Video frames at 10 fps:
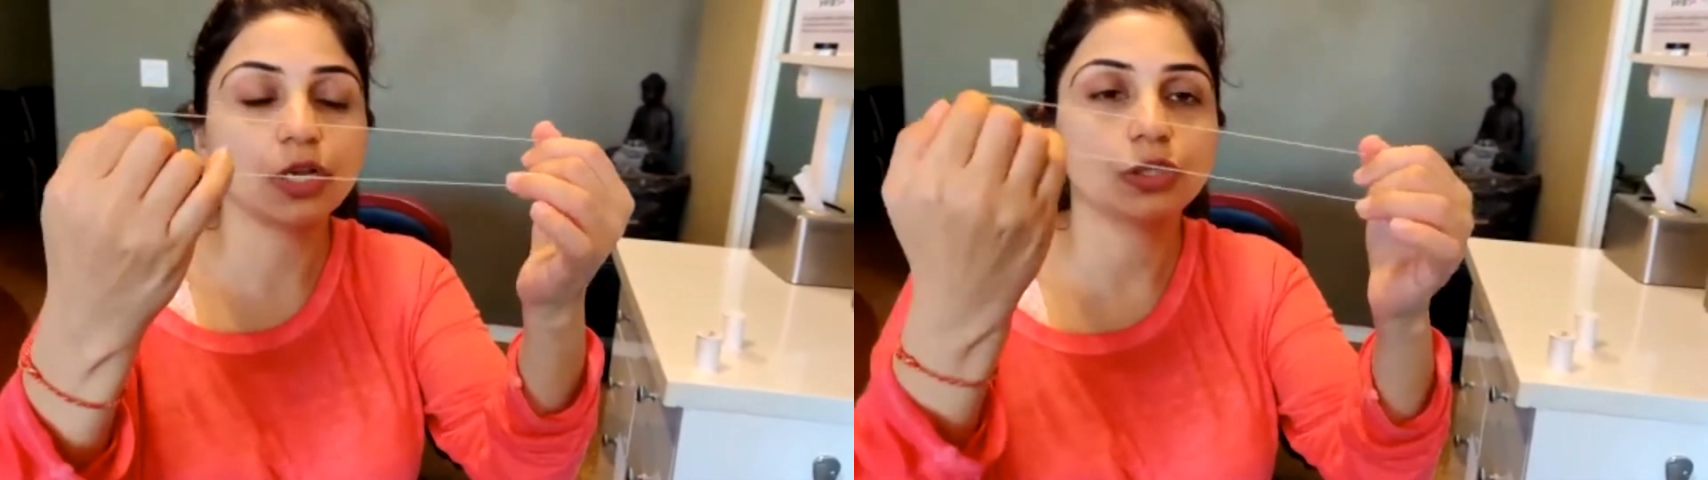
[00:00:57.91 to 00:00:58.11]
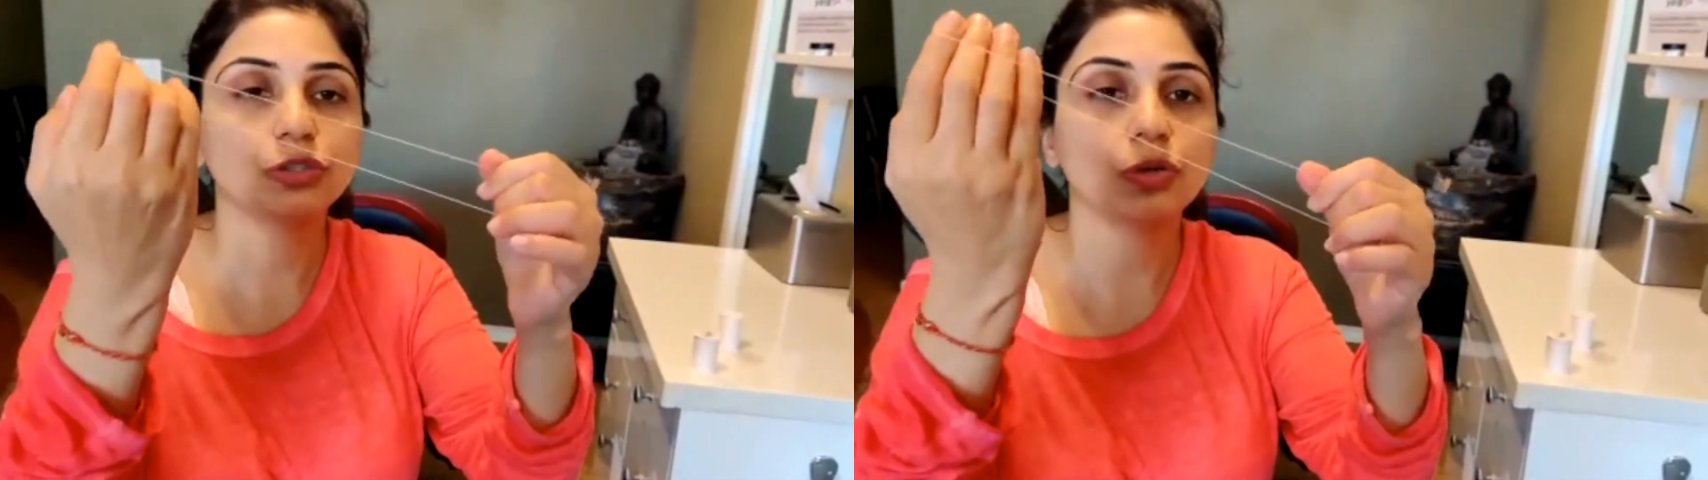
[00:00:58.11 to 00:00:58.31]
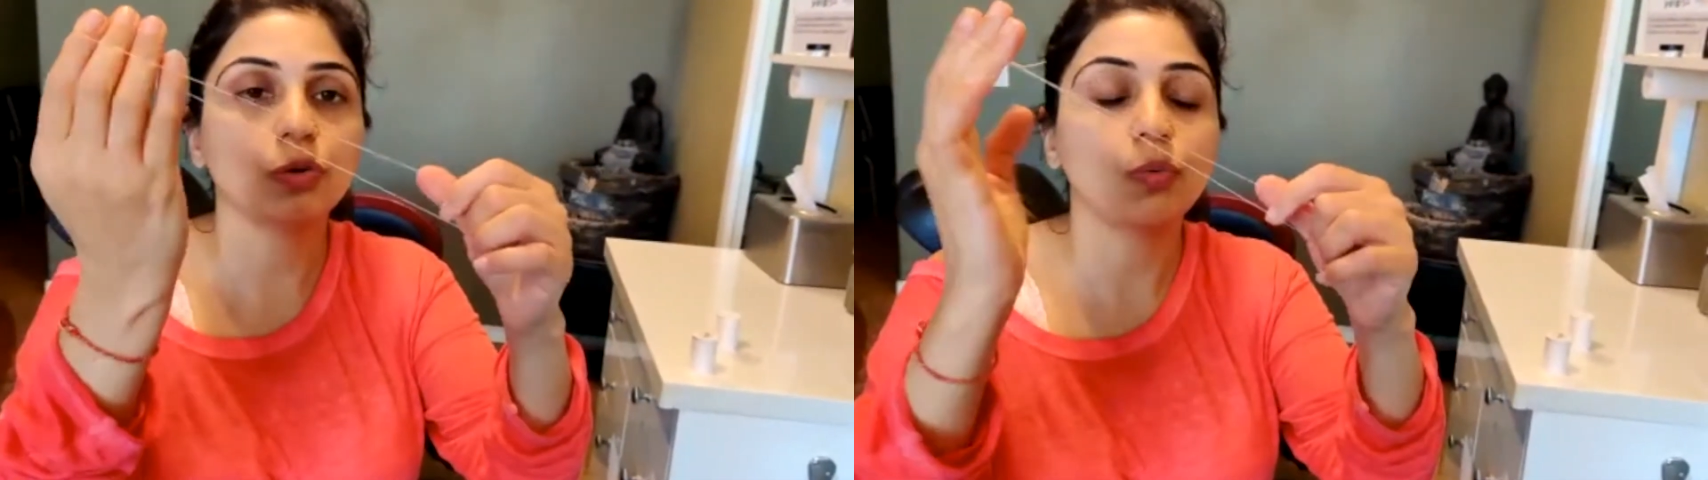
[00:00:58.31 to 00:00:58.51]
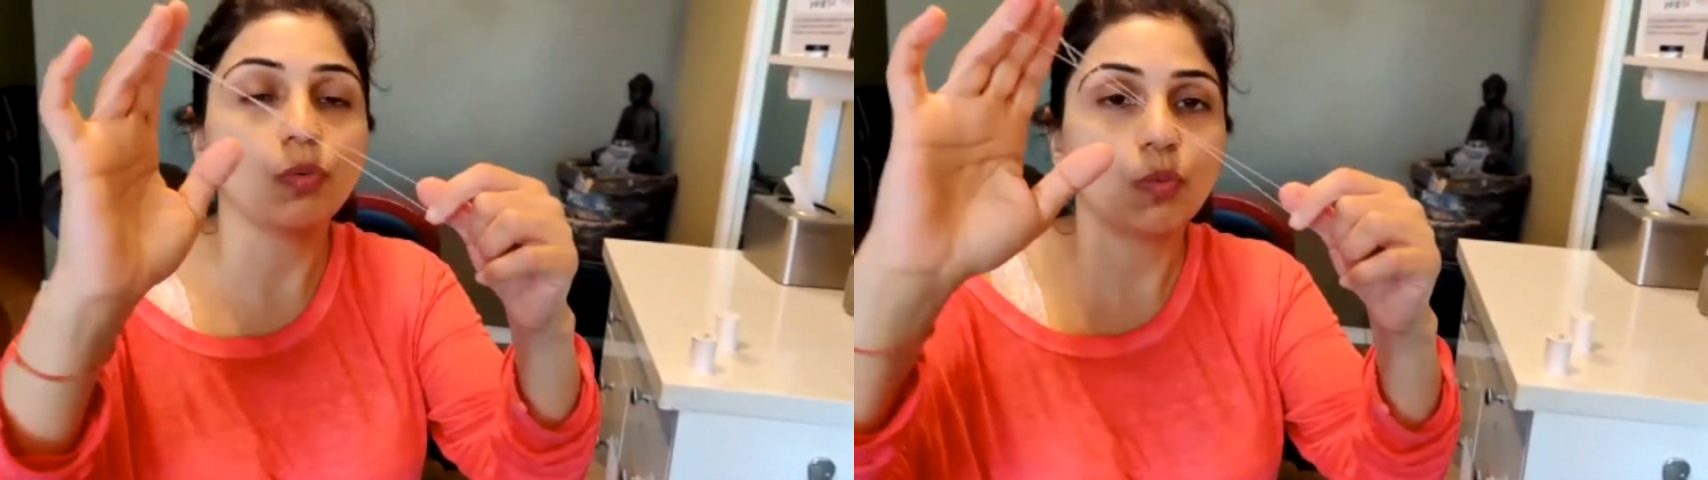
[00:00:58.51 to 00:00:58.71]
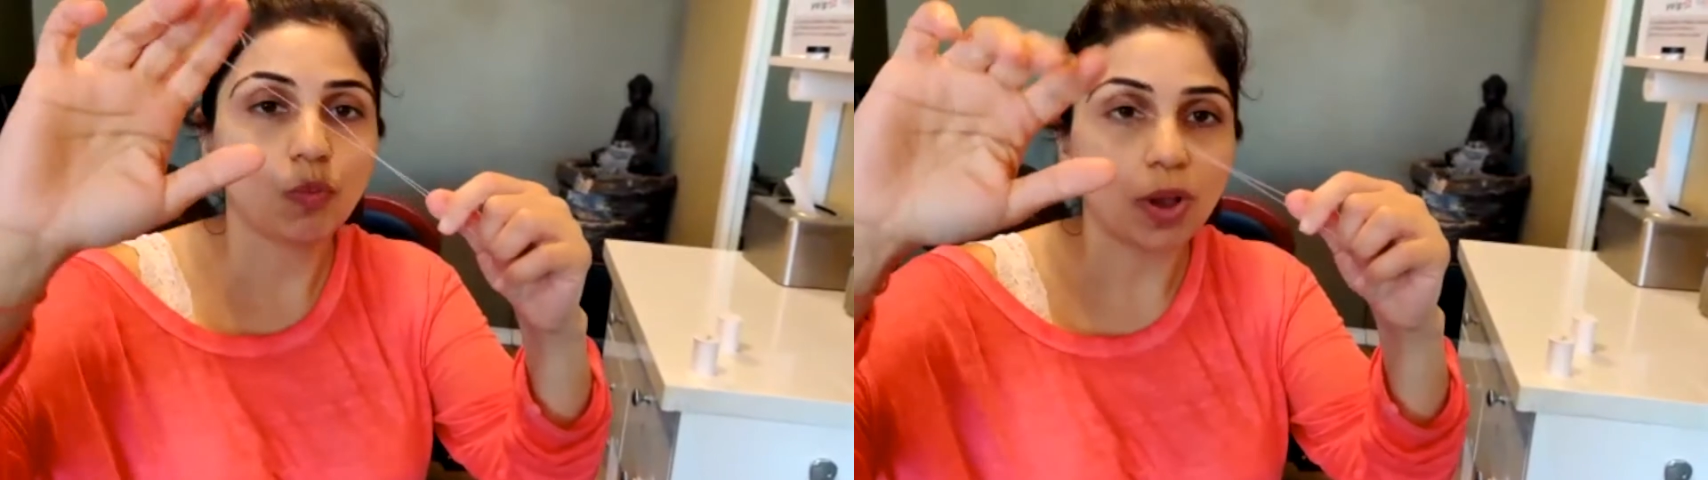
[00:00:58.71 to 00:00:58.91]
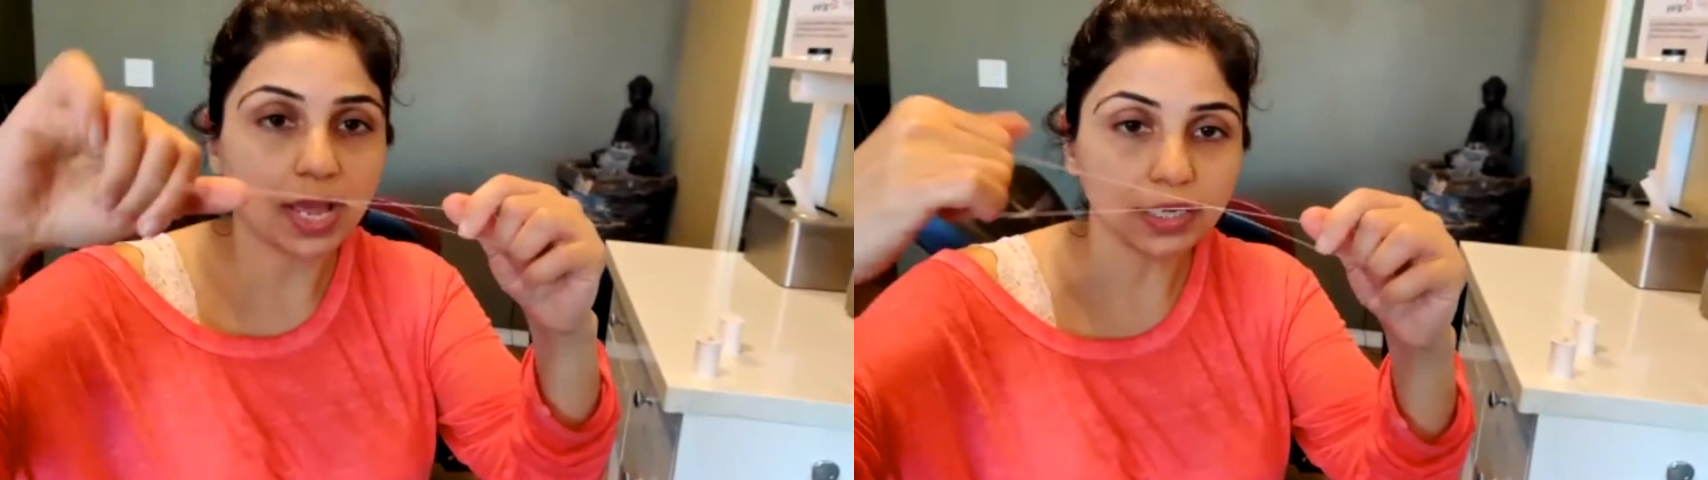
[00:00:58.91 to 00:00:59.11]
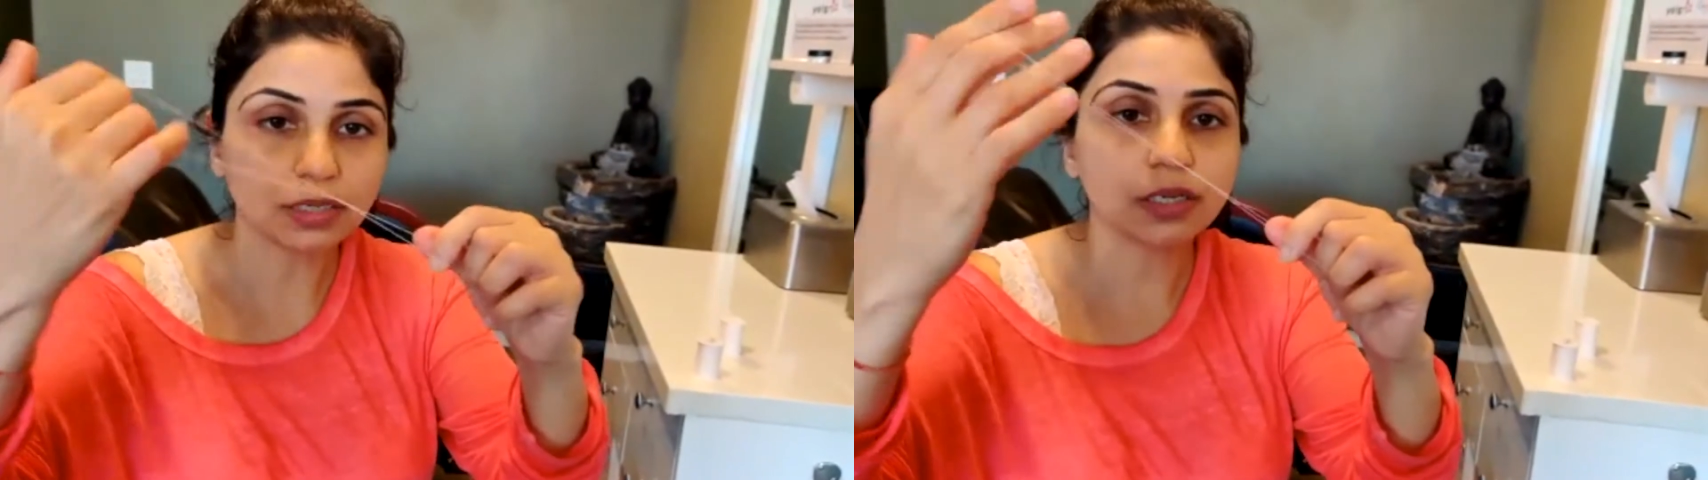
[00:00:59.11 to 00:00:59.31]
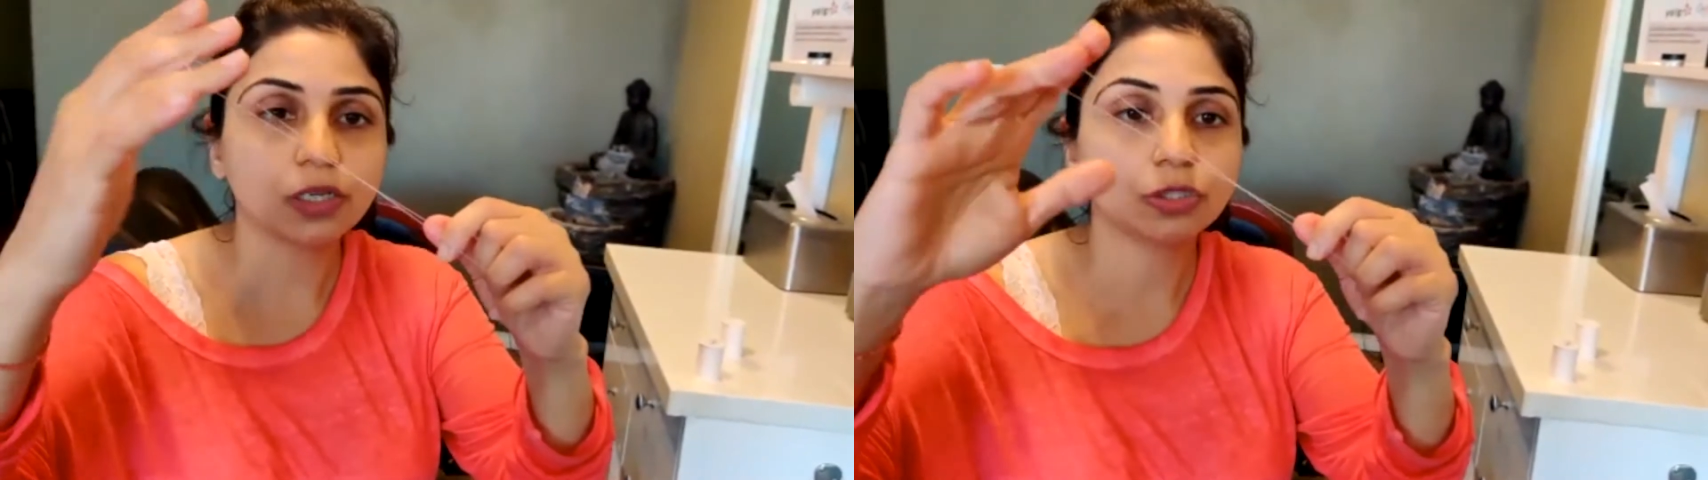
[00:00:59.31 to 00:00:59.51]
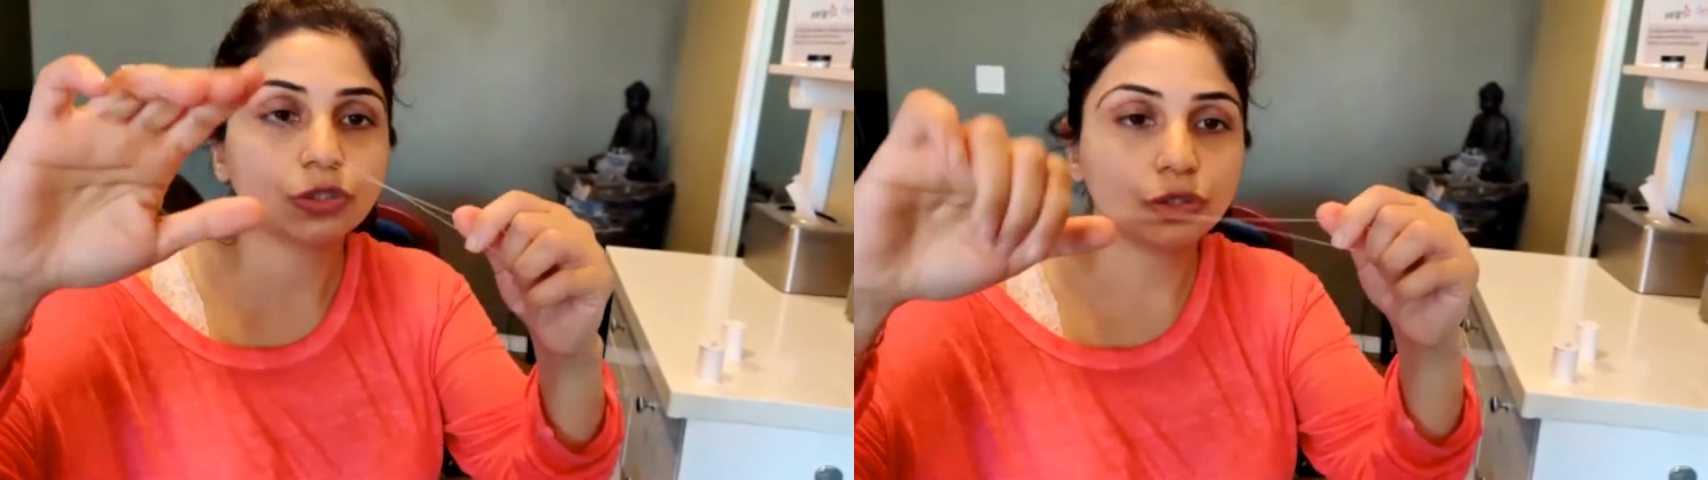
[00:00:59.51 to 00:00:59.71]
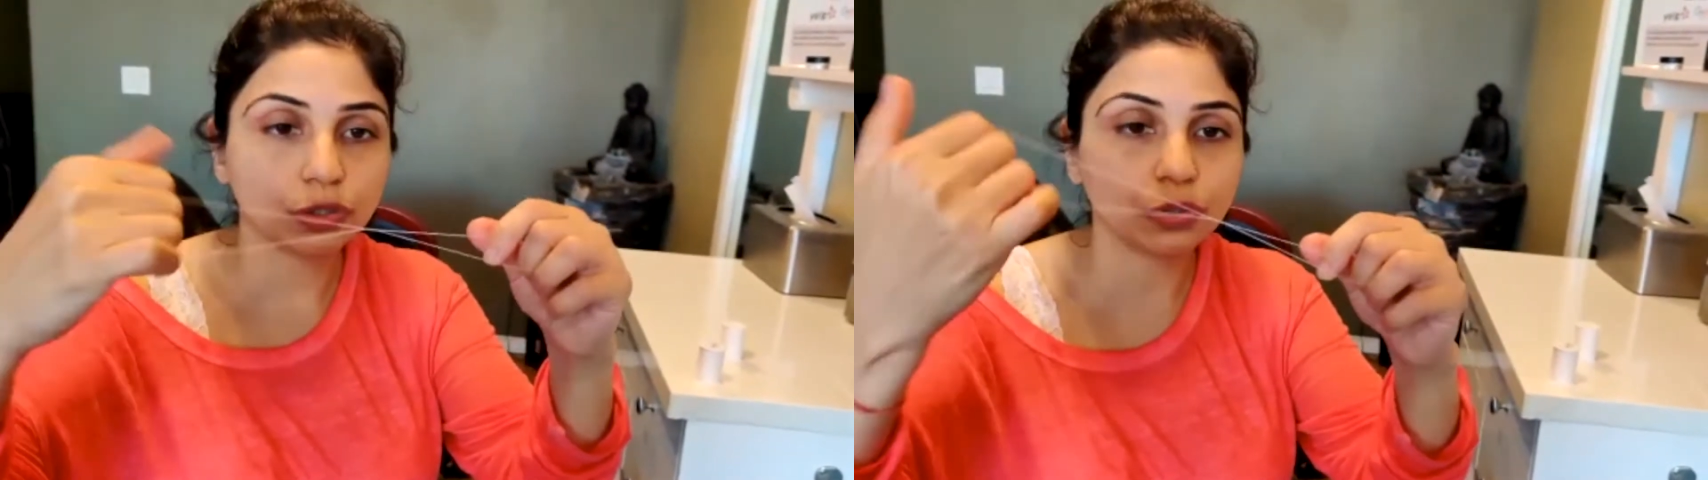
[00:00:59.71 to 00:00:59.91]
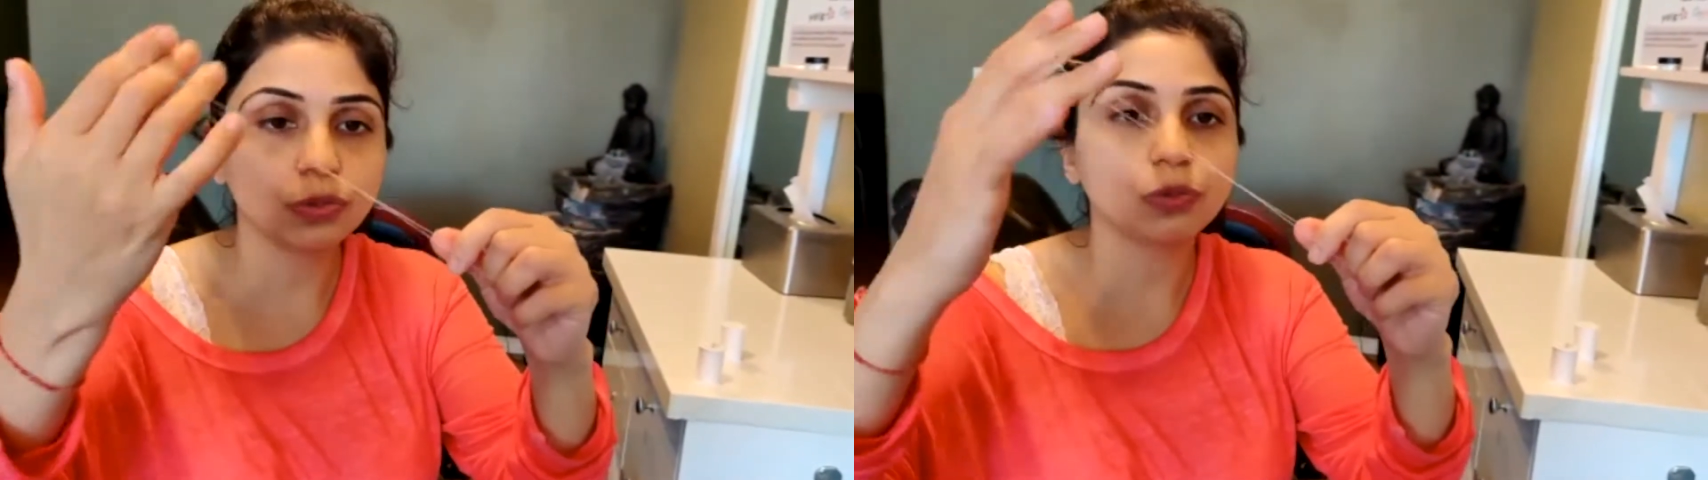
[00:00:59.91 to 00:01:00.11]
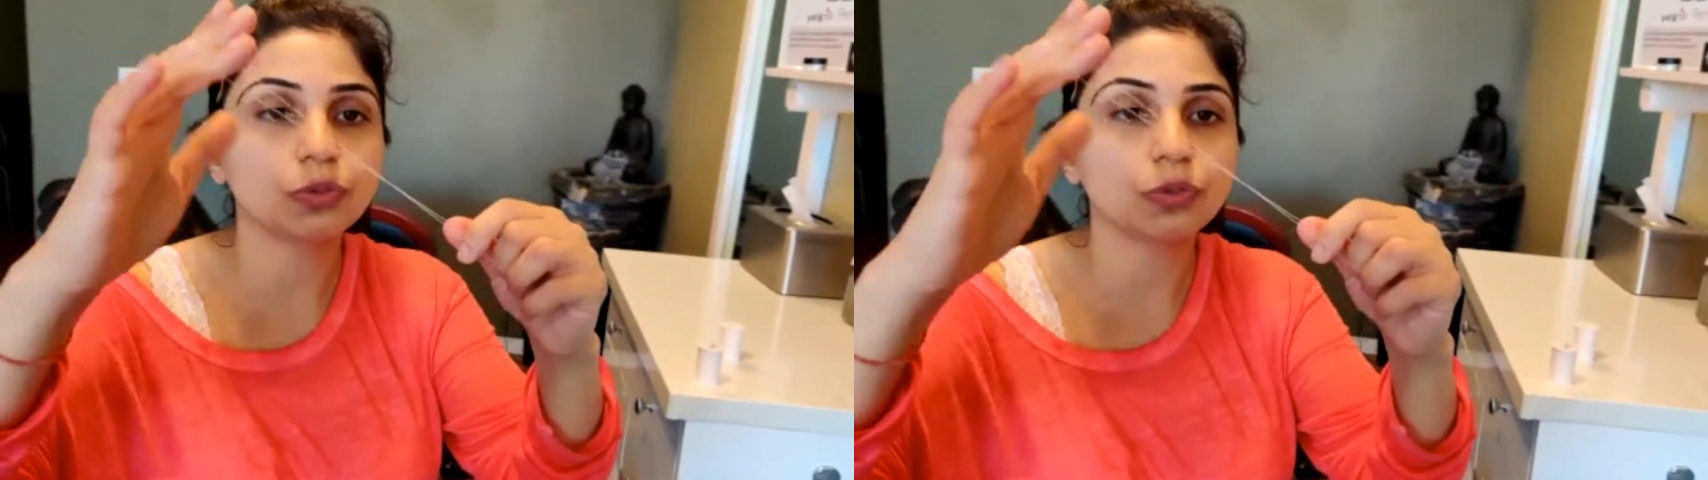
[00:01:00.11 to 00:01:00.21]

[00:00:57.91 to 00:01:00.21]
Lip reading: so 1 2